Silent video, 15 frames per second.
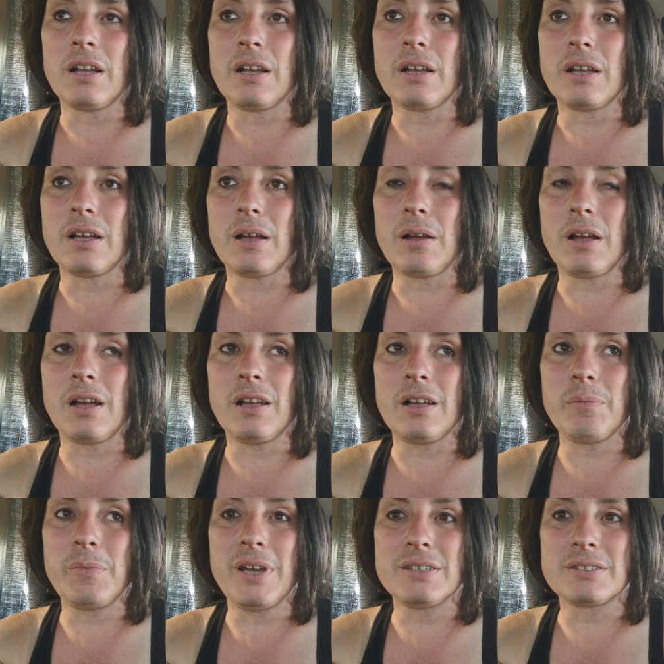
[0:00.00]
uh,
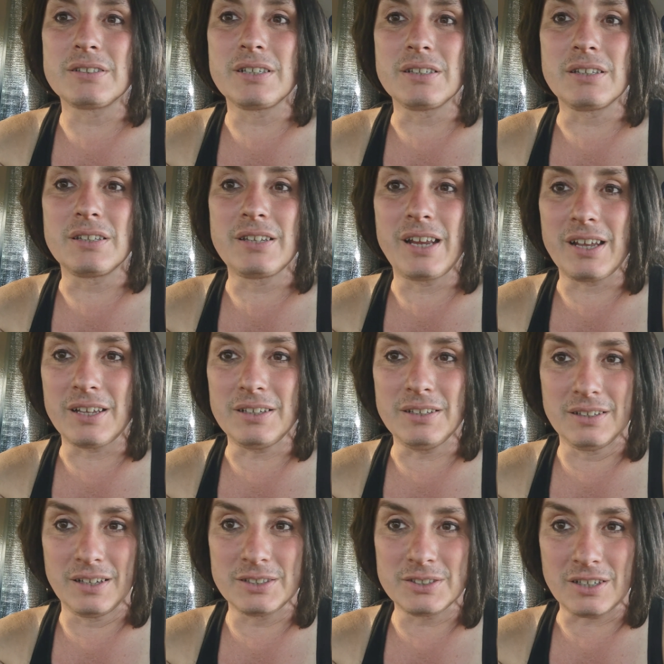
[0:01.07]
I'm hesitant to take a,
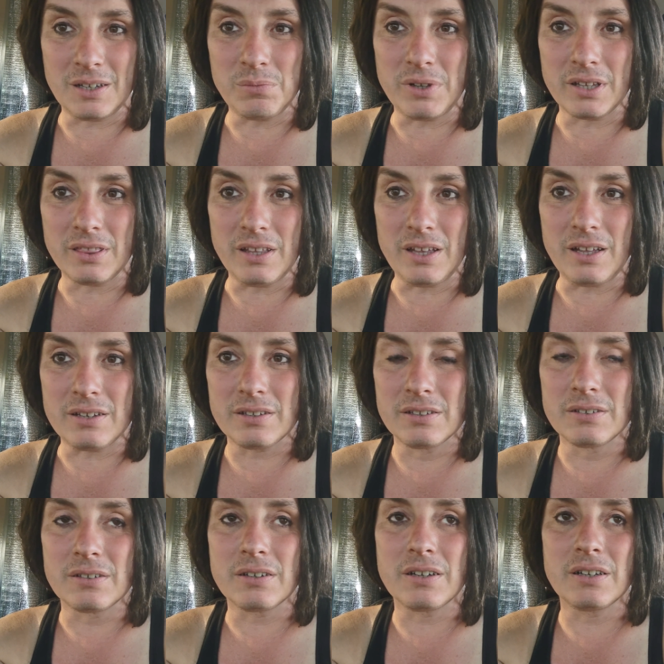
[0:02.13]
a job like that,
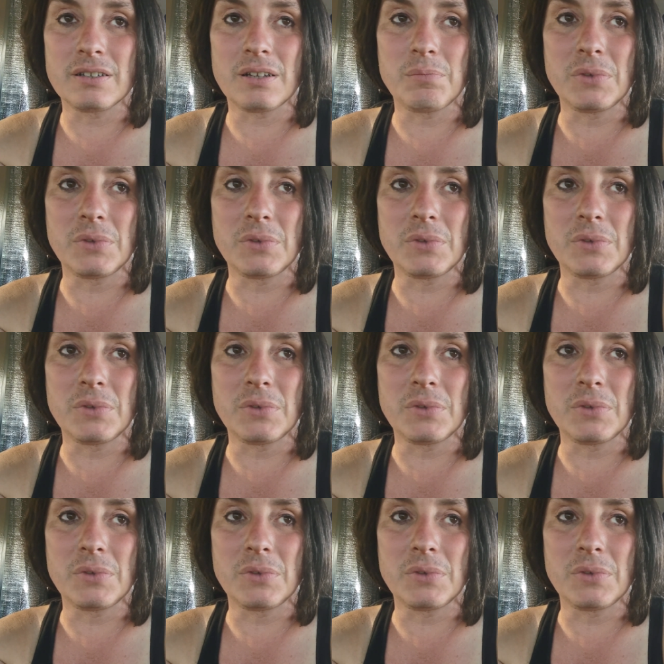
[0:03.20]
right?